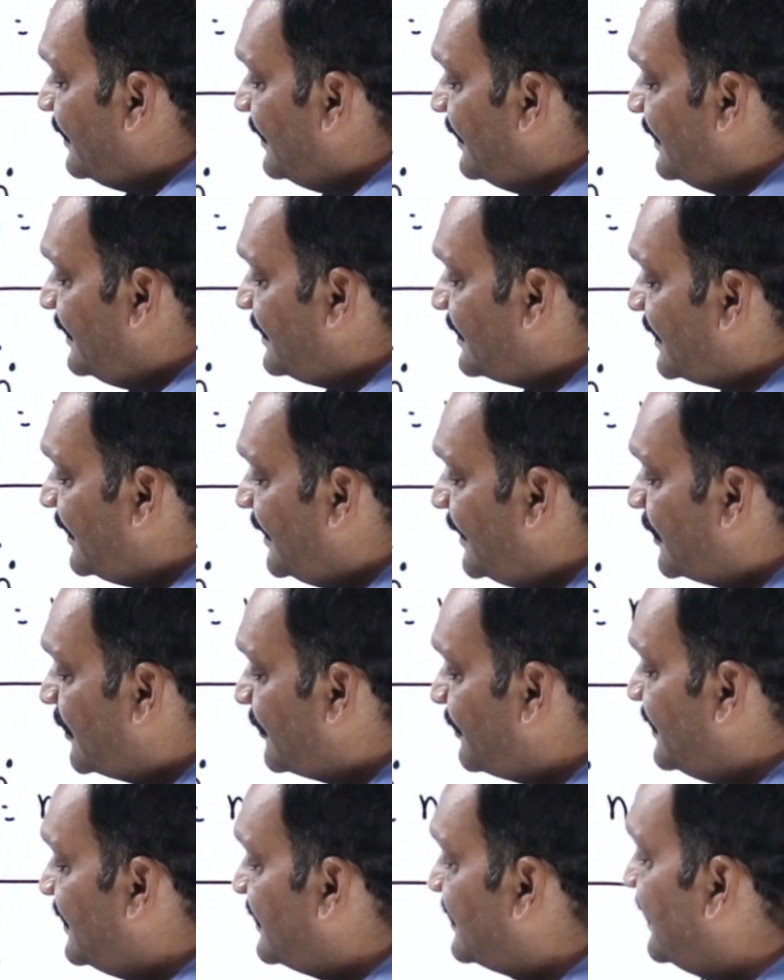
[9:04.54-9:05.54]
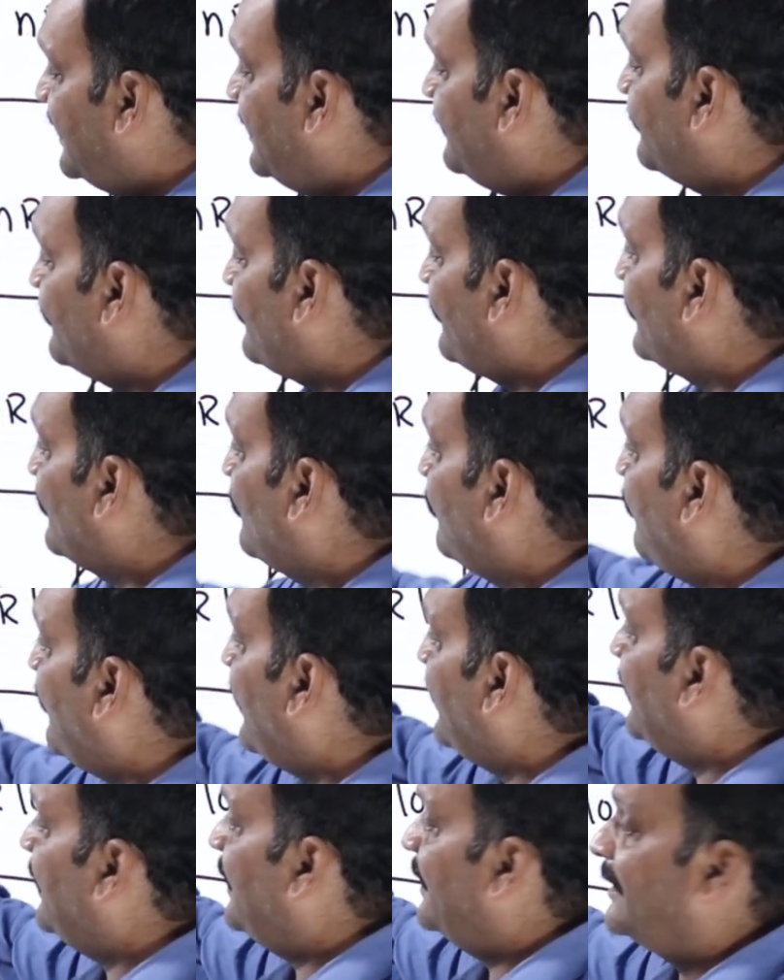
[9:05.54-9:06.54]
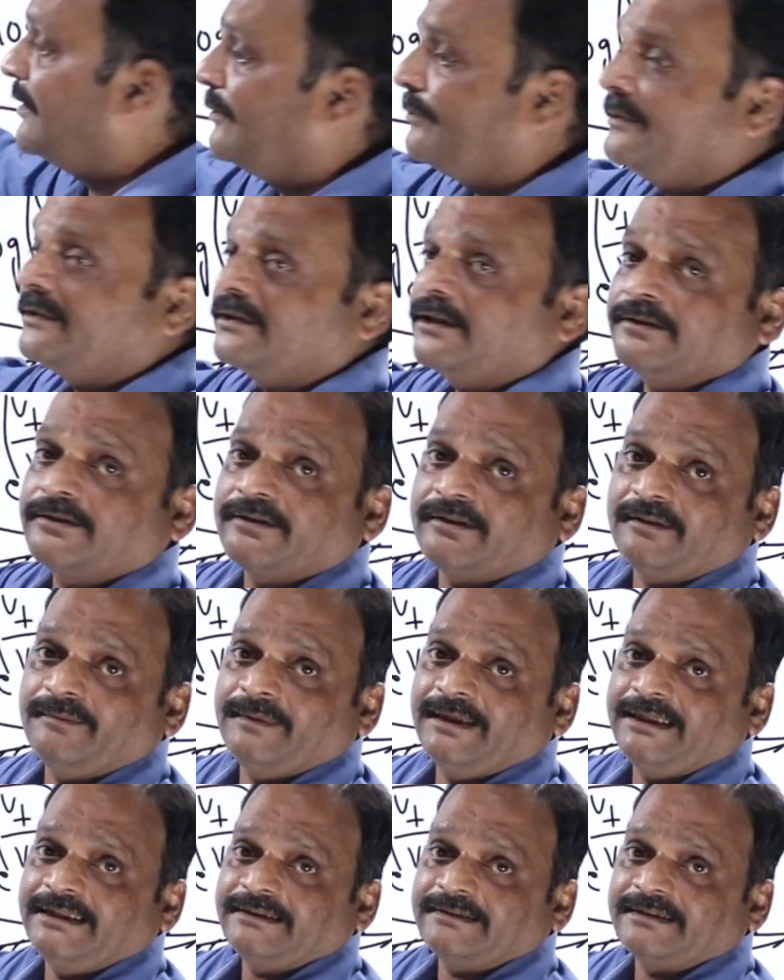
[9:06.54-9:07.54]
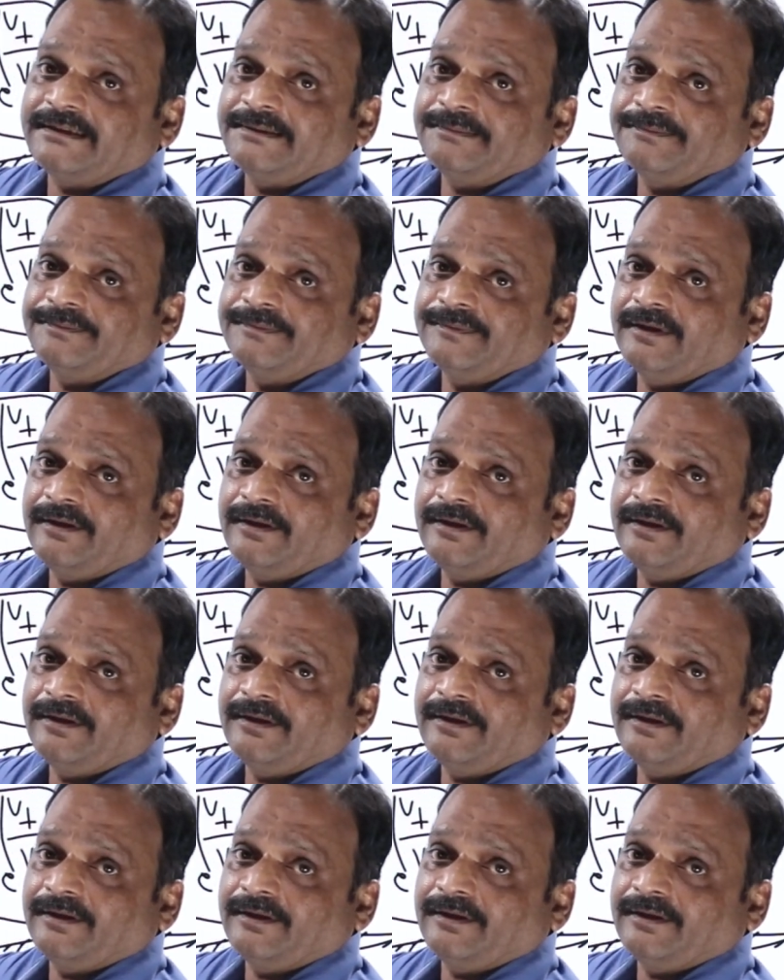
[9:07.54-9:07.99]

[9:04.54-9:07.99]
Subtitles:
initial entropy is same, final entropy is also remaining same.